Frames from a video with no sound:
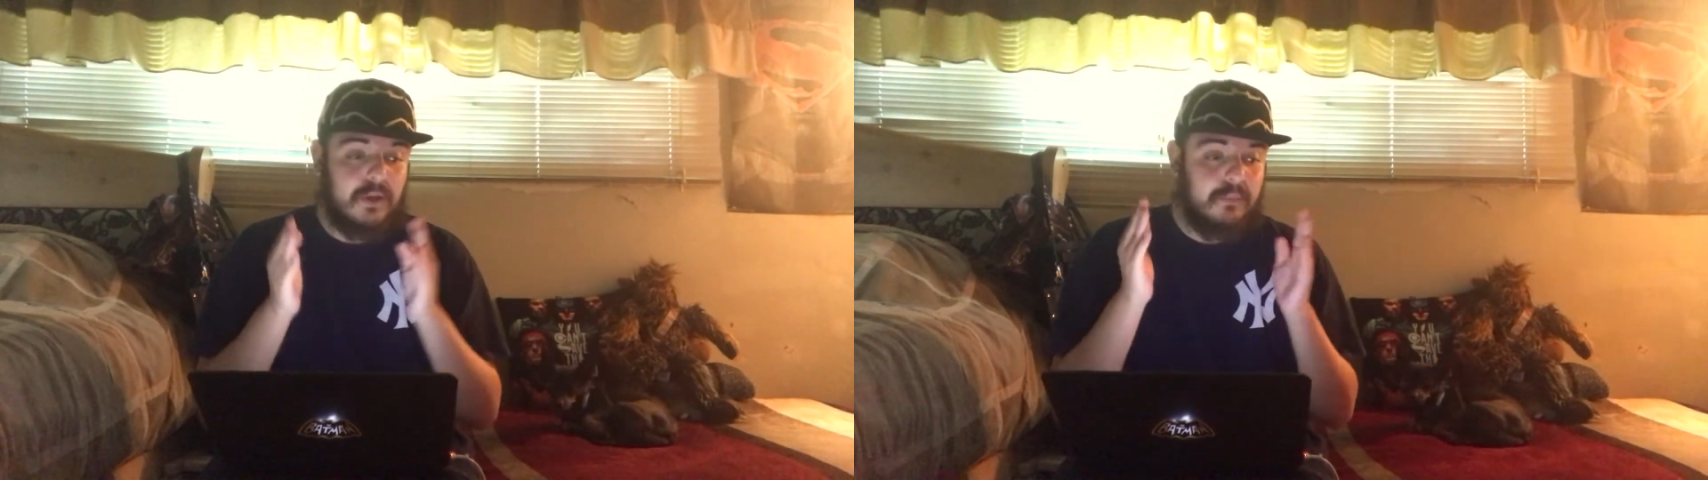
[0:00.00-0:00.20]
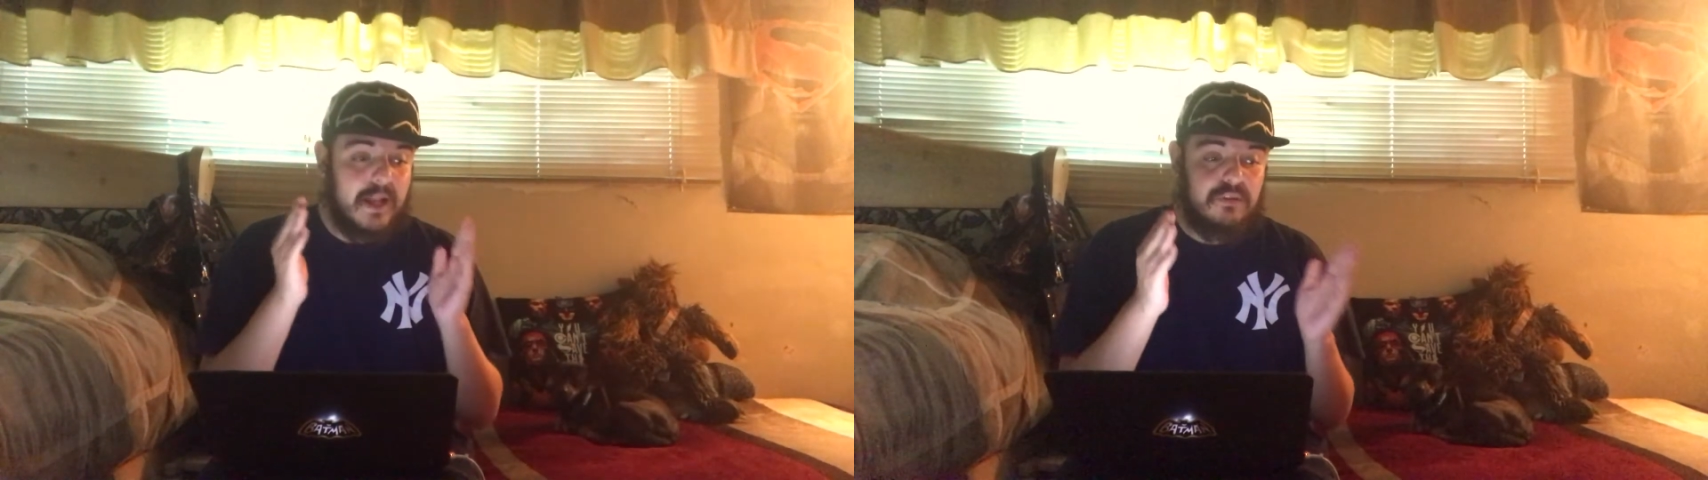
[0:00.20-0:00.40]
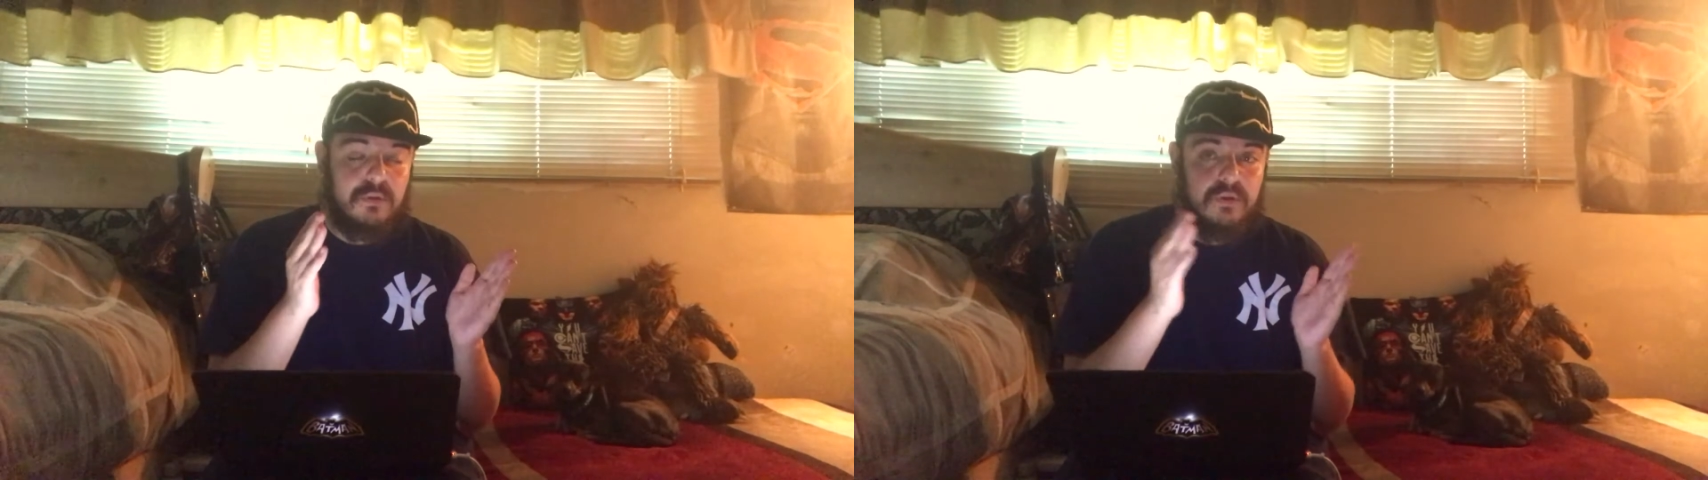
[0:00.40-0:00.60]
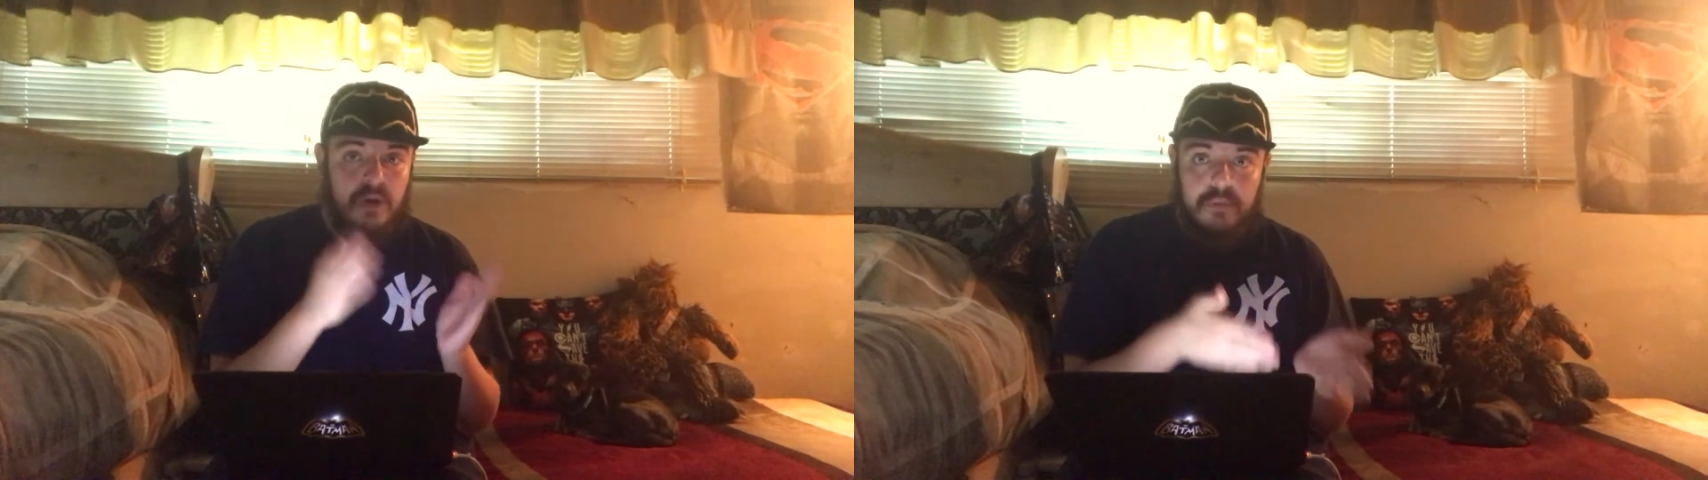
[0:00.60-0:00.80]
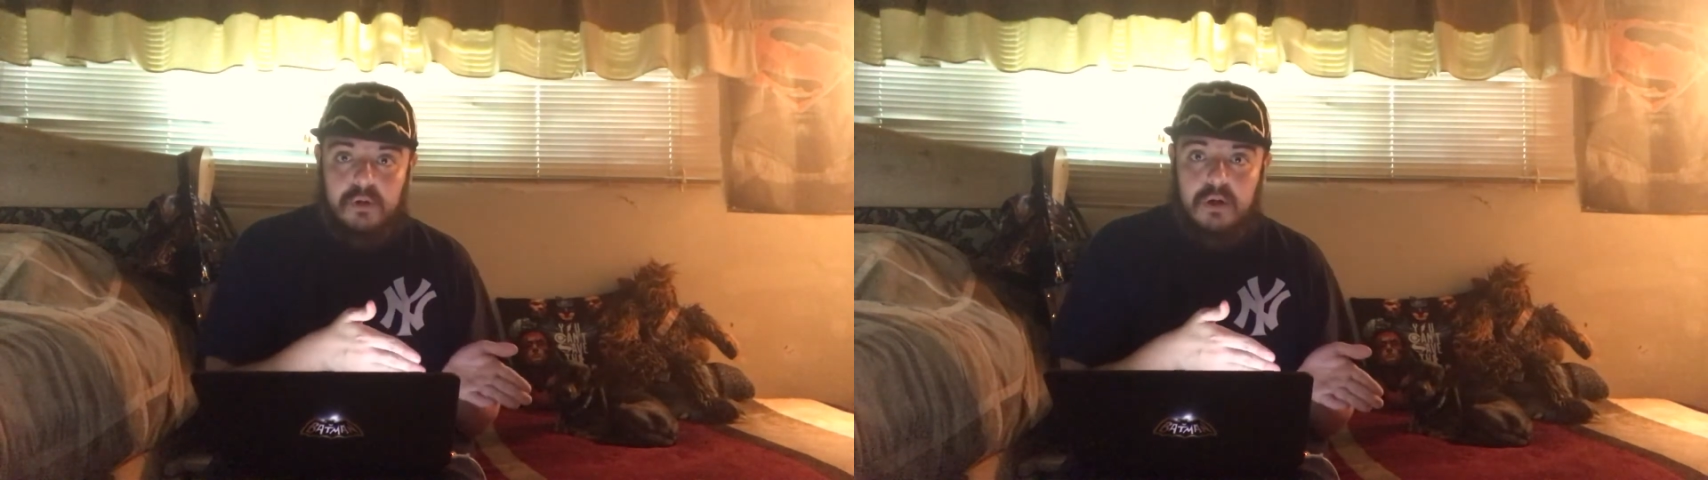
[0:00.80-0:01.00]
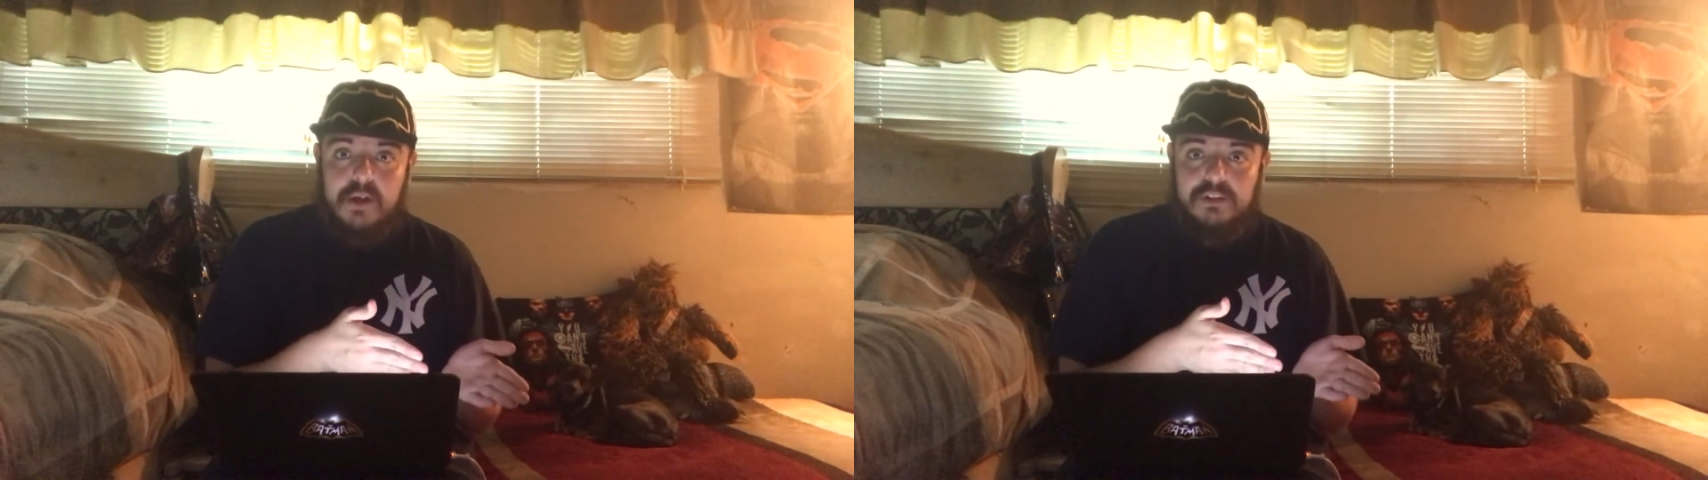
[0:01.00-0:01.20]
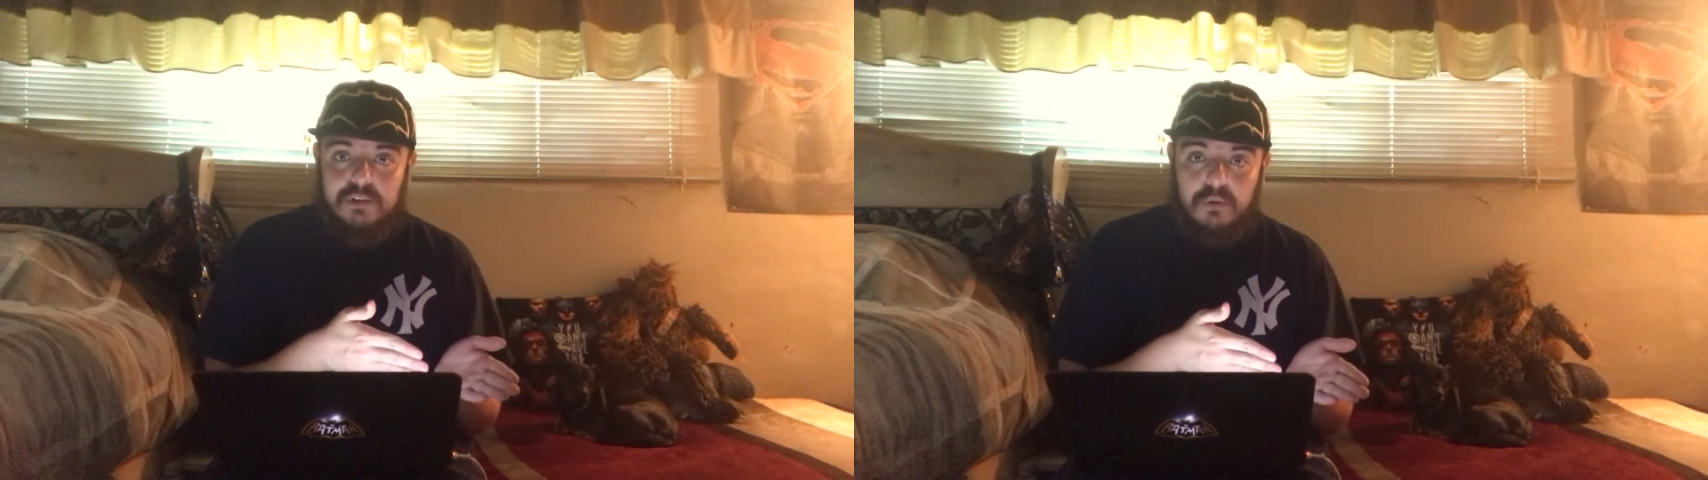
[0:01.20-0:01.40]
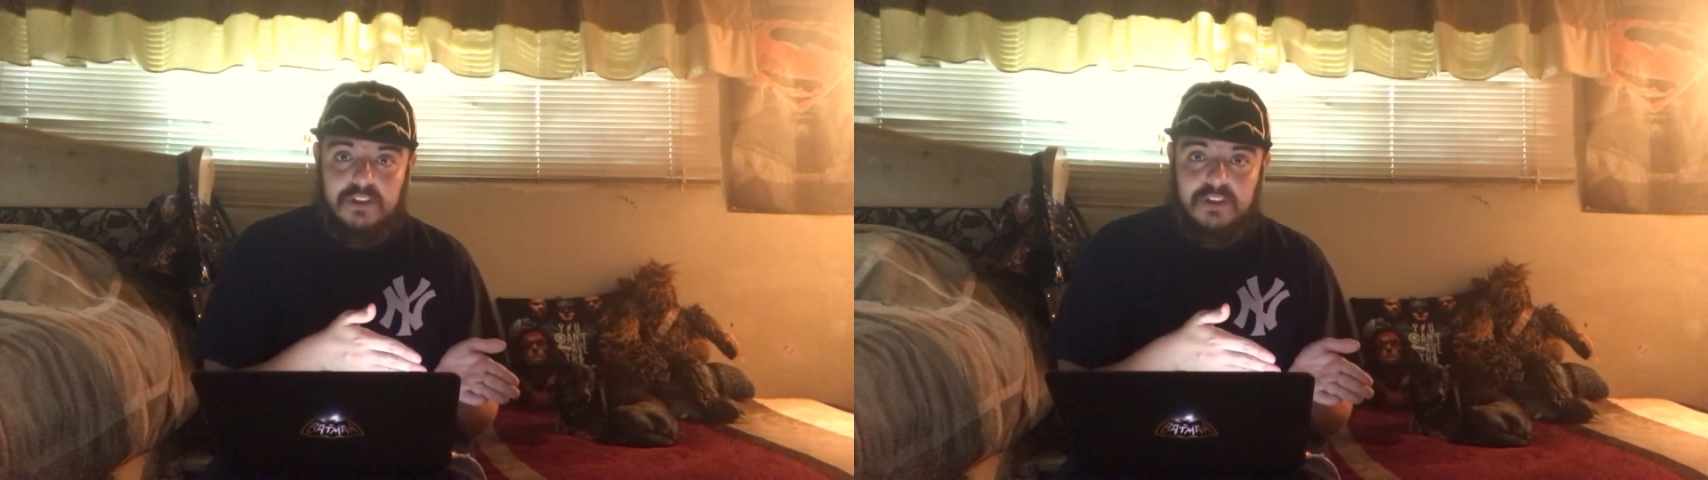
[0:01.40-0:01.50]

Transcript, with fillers: We're going to react to another Solo,